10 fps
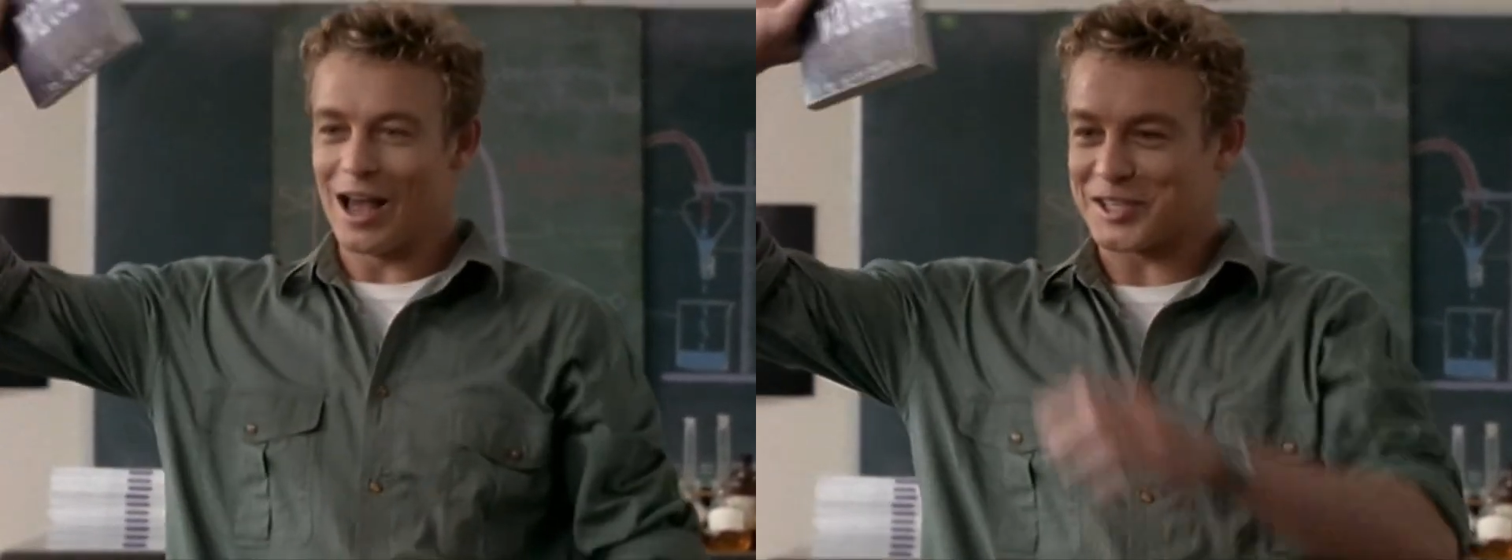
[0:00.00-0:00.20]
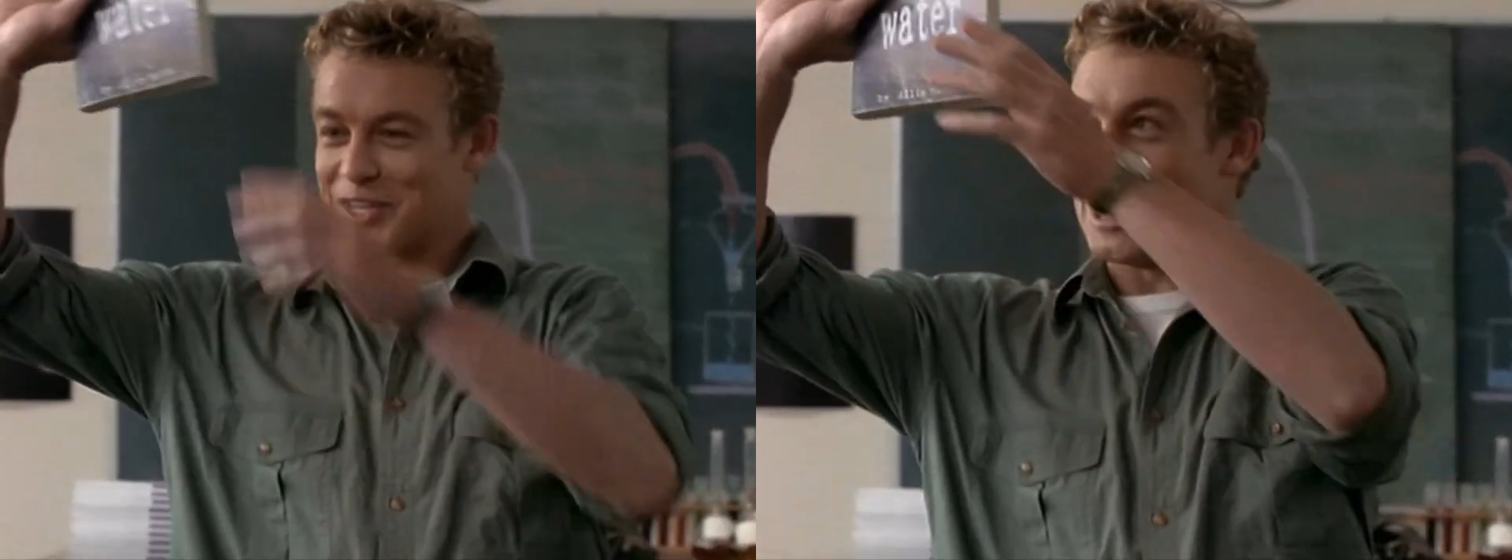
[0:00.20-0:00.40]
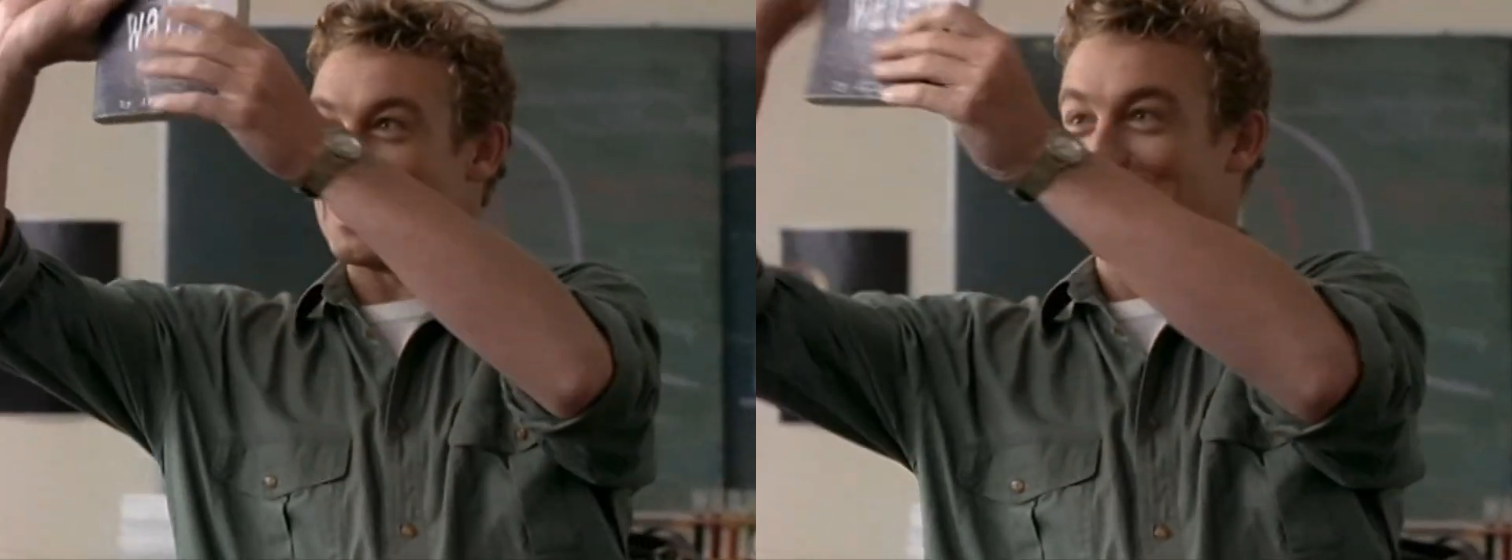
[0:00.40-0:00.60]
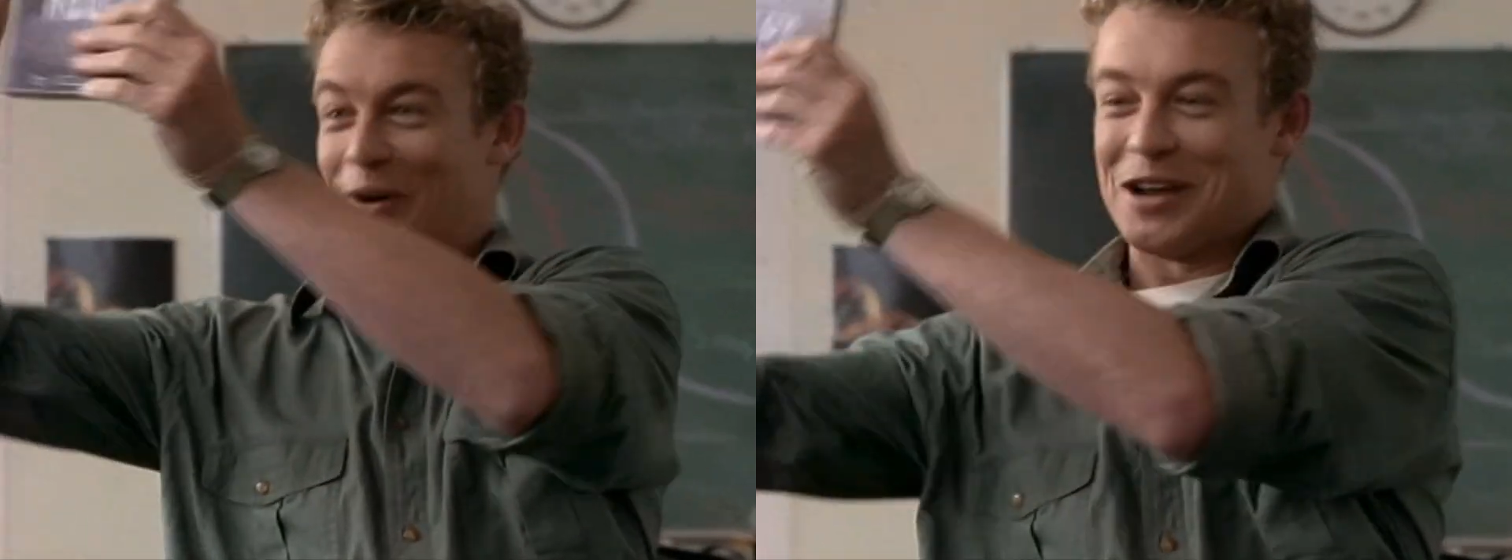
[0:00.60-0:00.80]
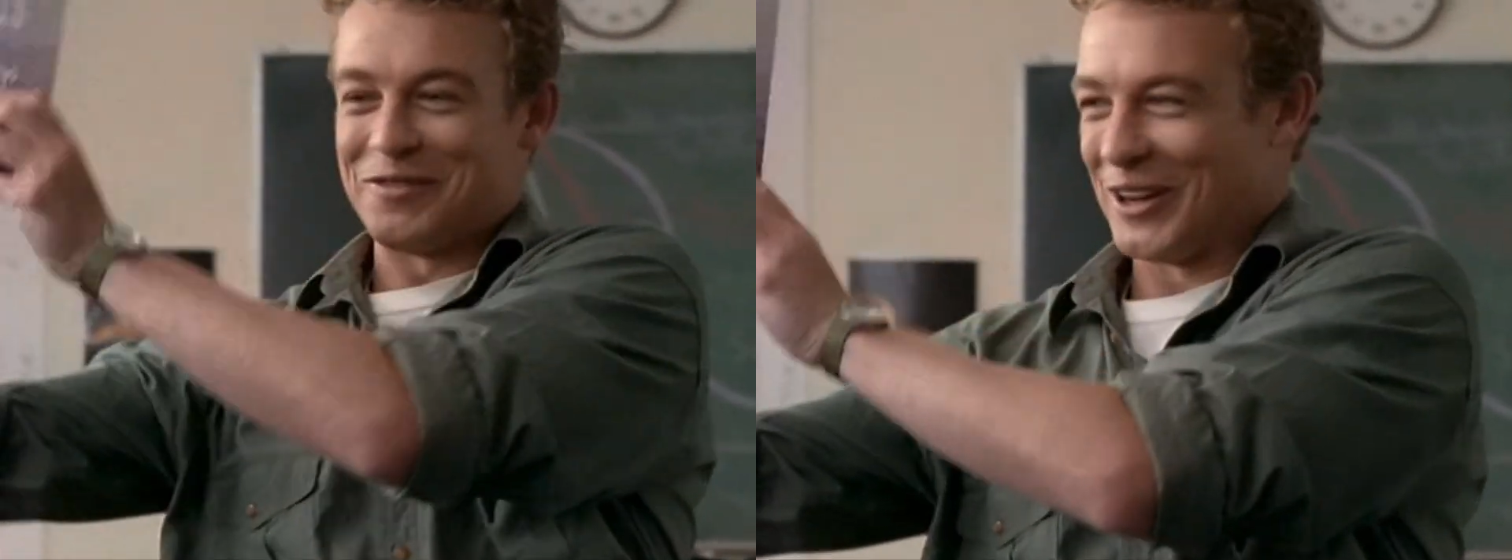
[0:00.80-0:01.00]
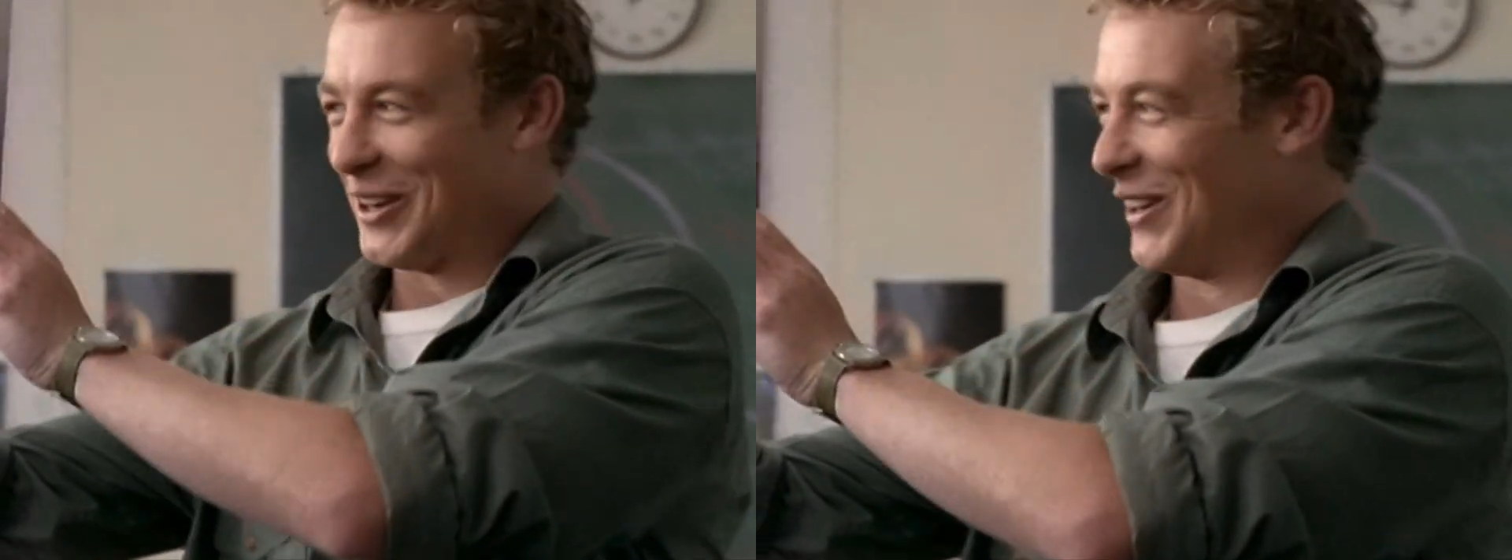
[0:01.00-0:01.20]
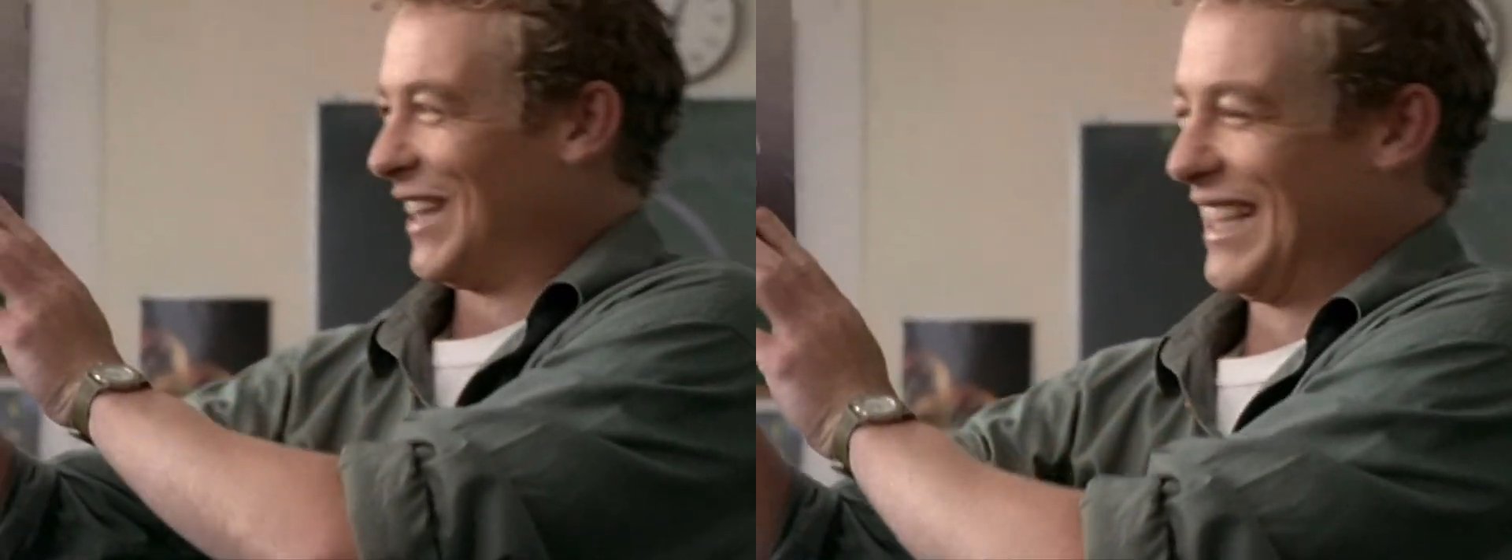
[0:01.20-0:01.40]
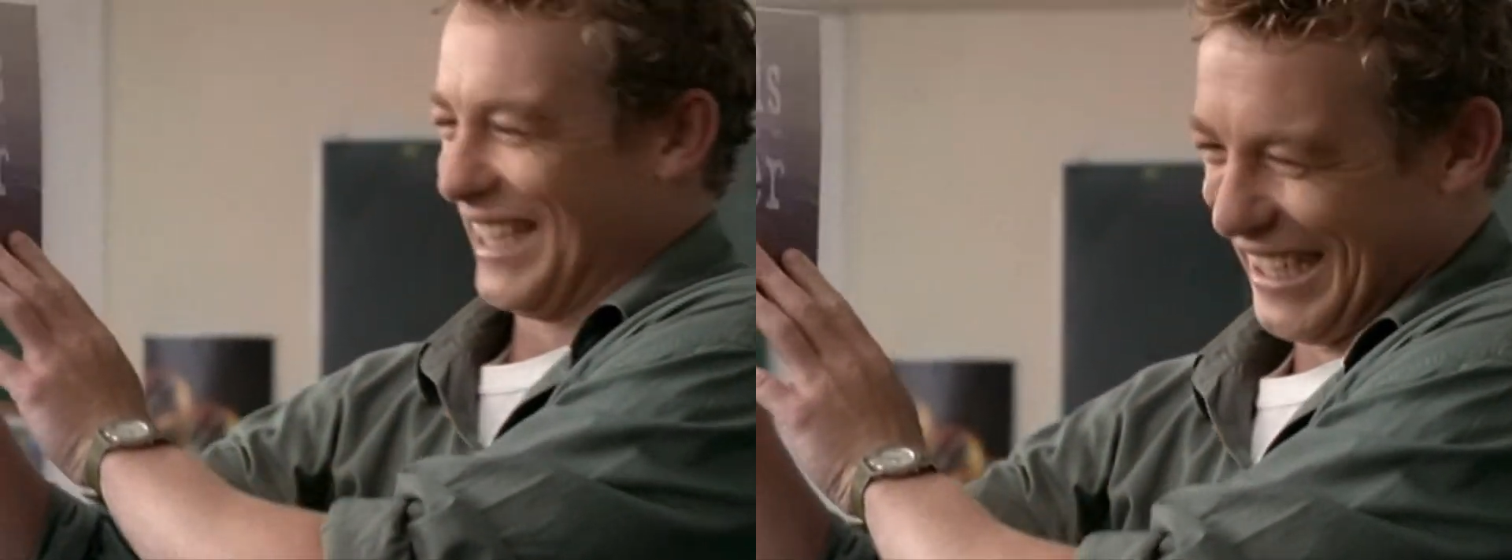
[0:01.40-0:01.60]
off the press.
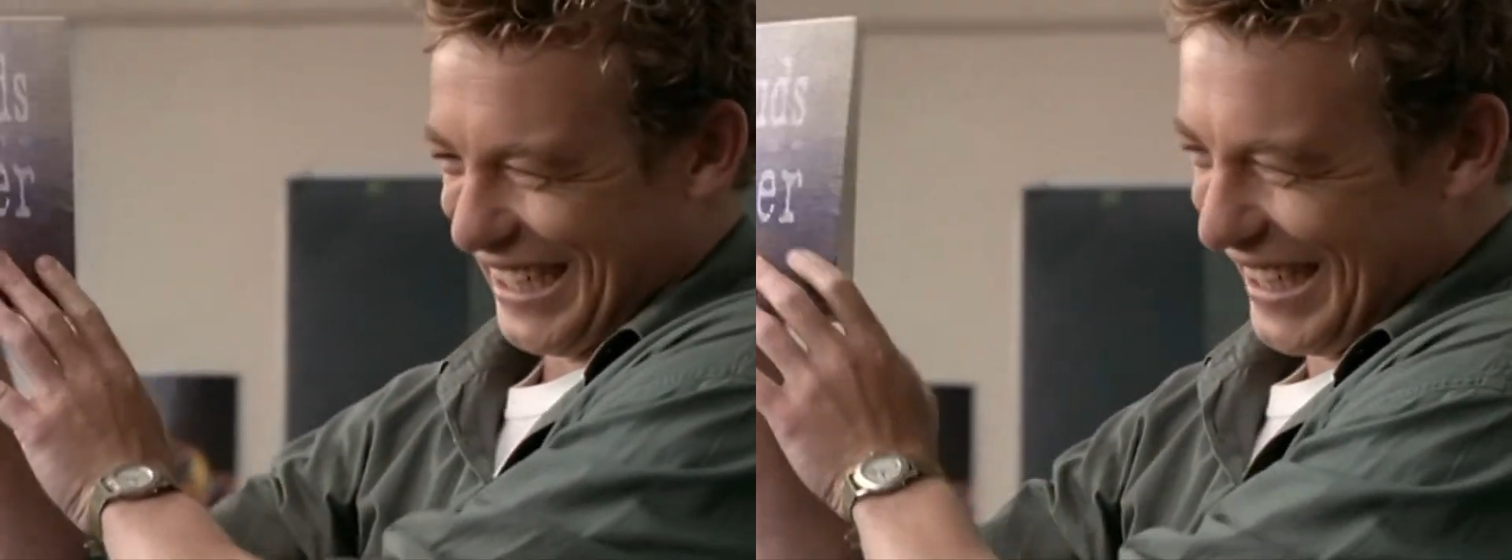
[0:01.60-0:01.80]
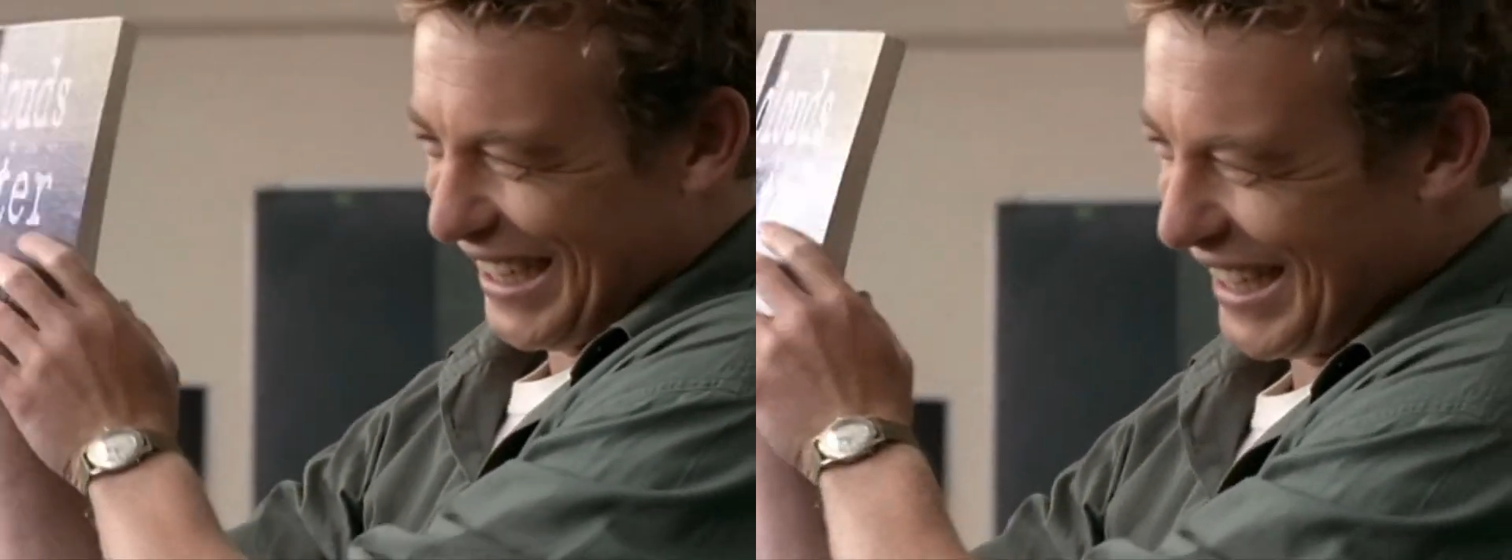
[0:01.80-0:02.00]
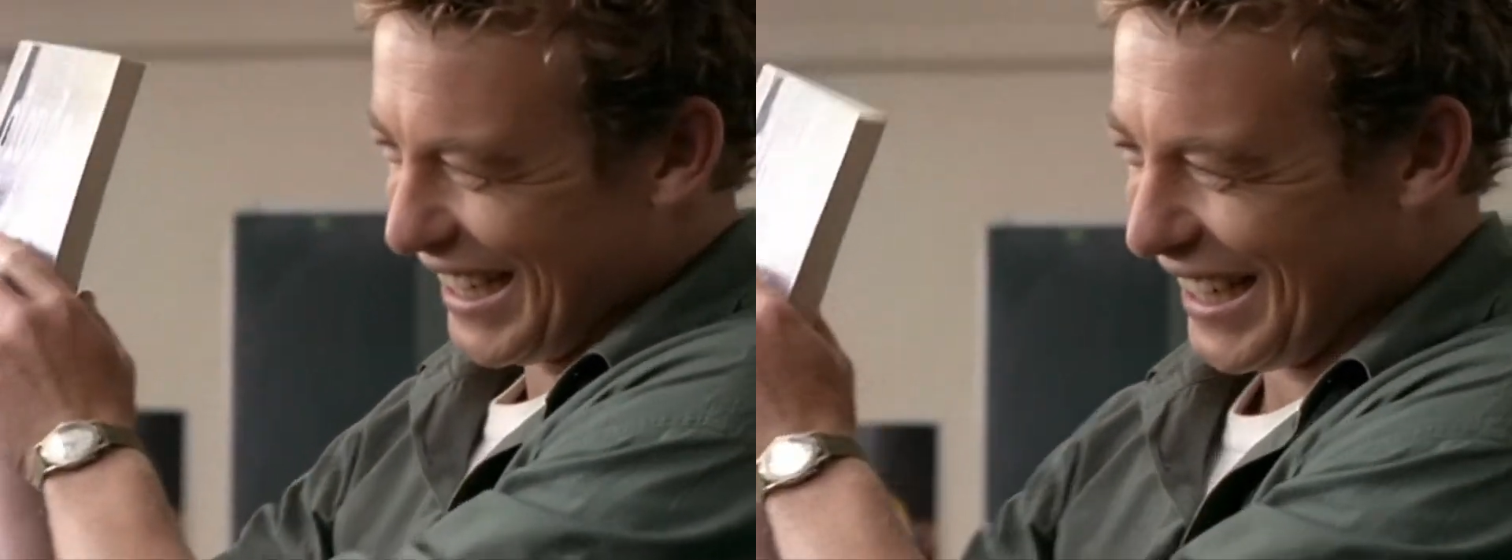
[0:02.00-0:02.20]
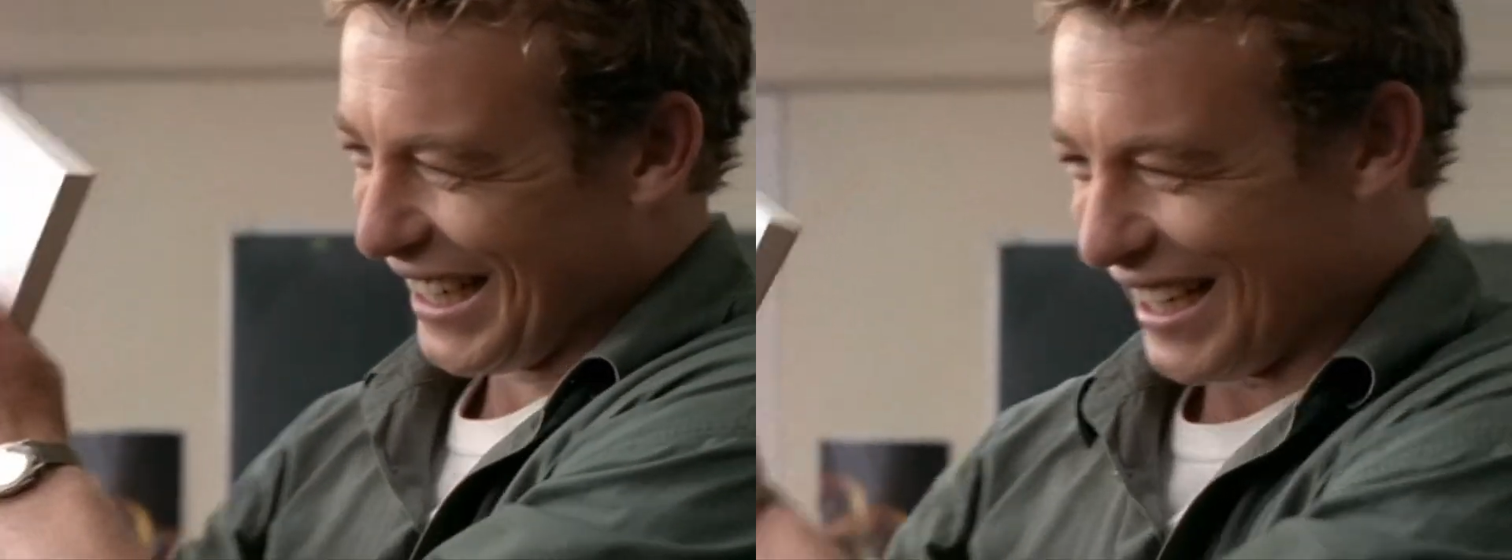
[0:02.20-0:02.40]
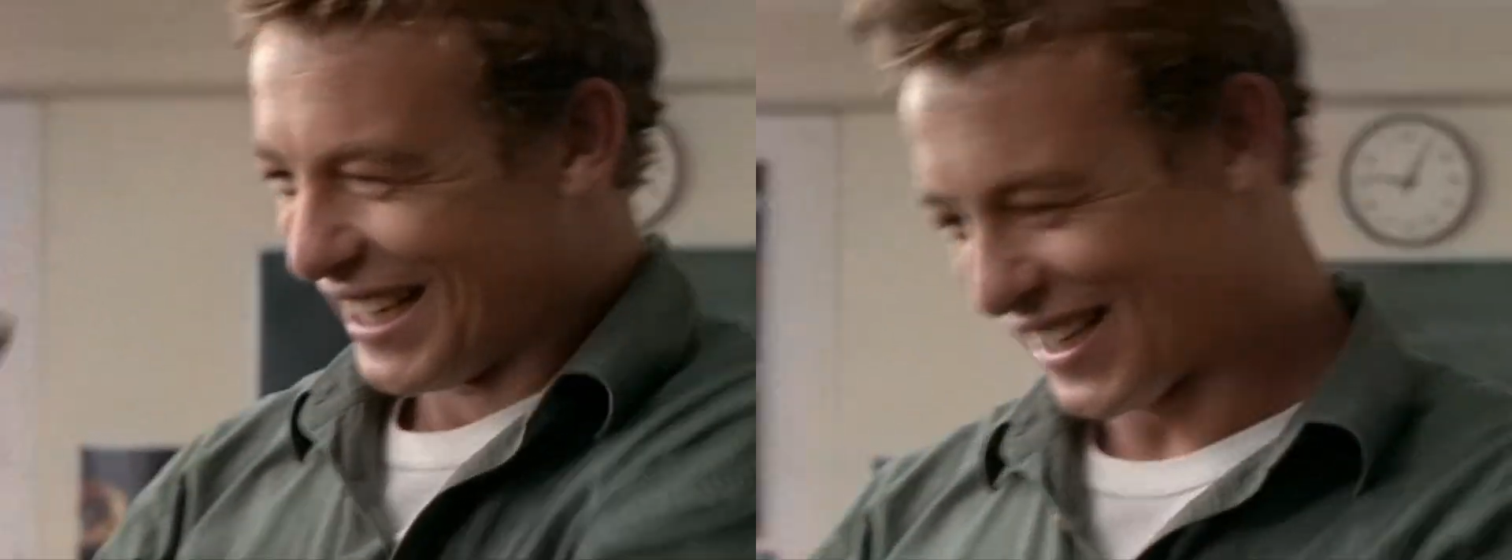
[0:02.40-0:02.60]
A sneak preview.